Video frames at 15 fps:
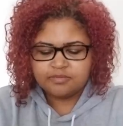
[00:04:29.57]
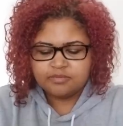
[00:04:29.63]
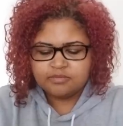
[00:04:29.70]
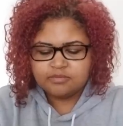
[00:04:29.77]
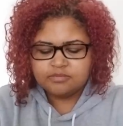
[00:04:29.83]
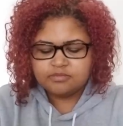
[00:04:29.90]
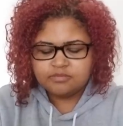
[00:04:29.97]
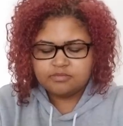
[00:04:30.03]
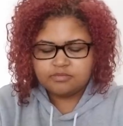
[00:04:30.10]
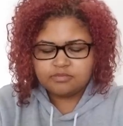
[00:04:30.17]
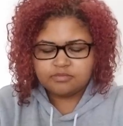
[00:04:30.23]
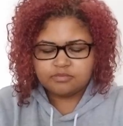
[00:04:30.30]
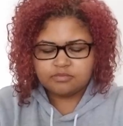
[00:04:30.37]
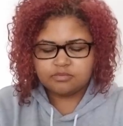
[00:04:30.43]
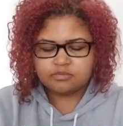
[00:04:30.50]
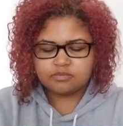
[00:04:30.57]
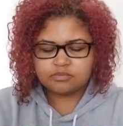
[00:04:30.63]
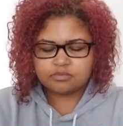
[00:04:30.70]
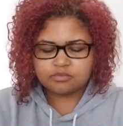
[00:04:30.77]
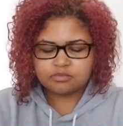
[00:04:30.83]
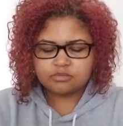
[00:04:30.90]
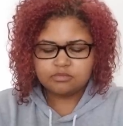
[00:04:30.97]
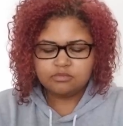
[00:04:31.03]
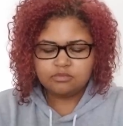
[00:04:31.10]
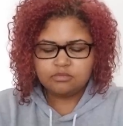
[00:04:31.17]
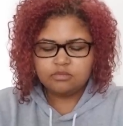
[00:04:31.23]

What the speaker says: (no one is talking)